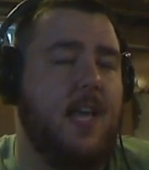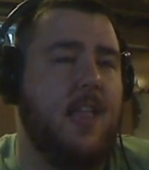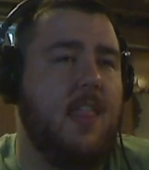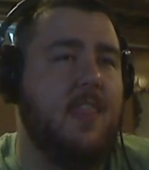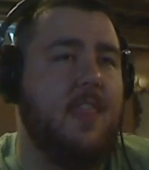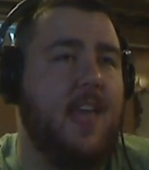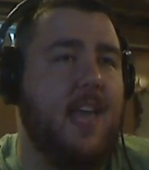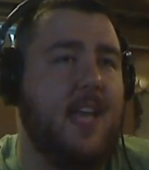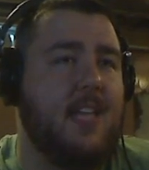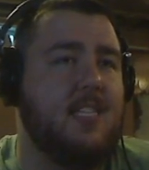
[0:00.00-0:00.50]

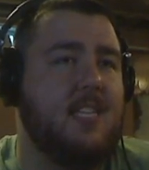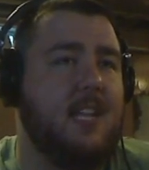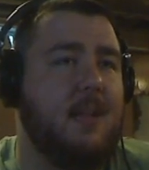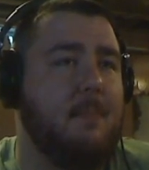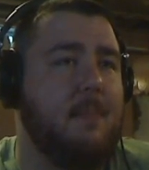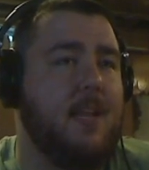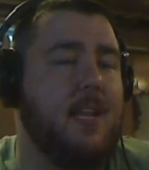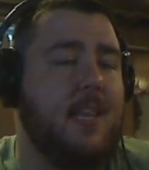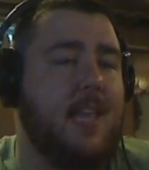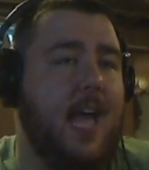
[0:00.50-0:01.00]
they had said
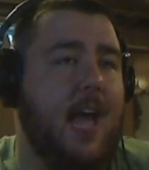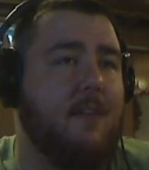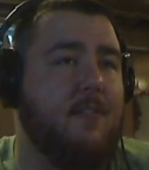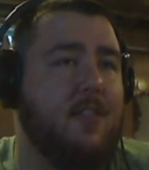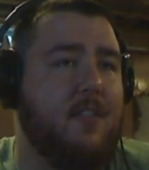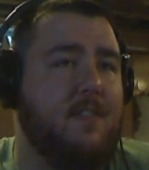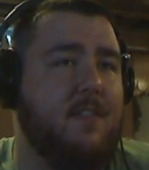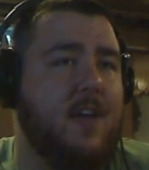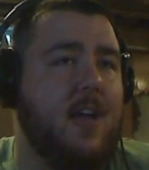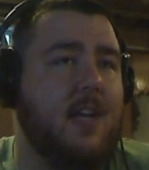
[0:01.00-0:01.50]
immediately after
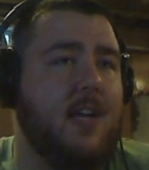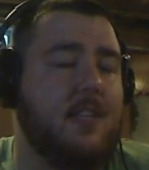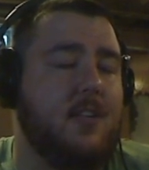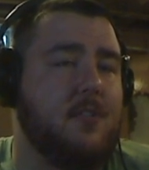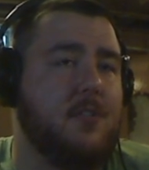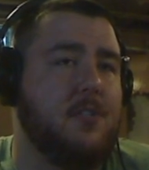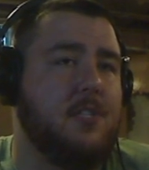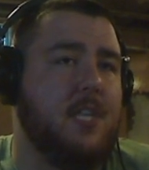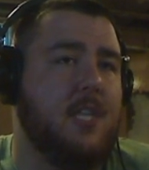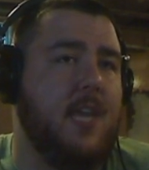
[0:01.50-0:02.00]
the fact they're just